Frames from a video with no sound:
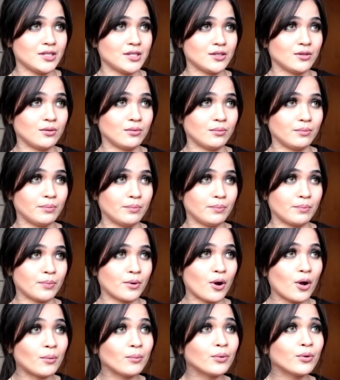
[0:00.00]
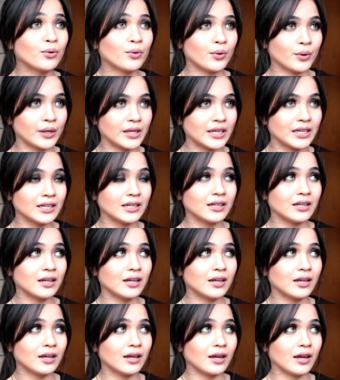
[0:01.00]
is yung prom queen
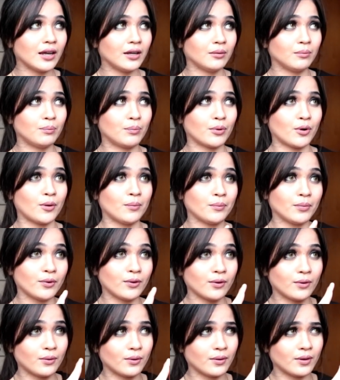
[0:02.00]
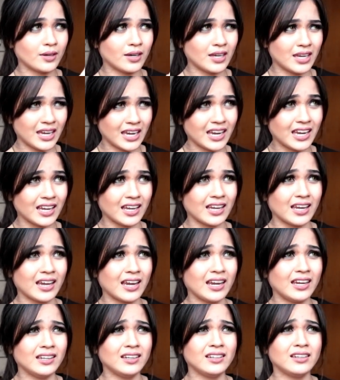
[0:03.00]
and prom king.
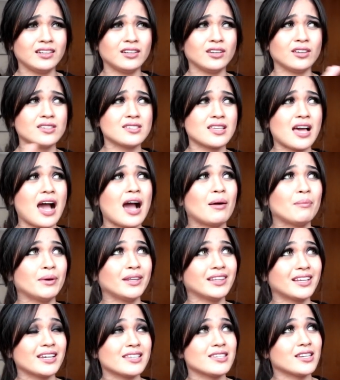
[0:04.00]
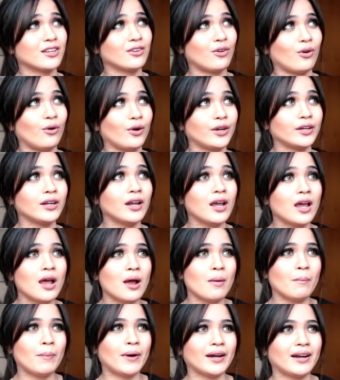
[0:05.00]
And sa amin kasi noon,
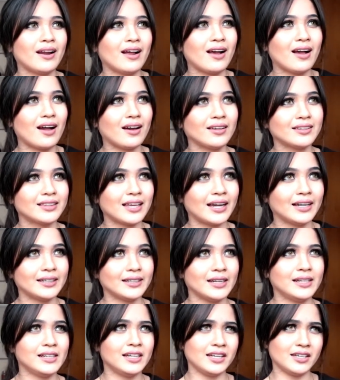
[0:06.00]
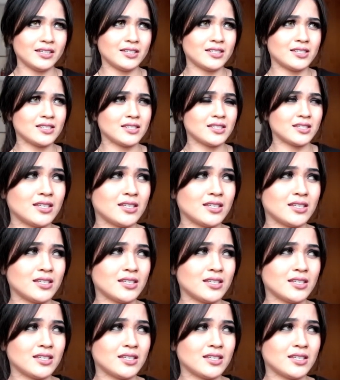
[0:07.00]
parang ang title is...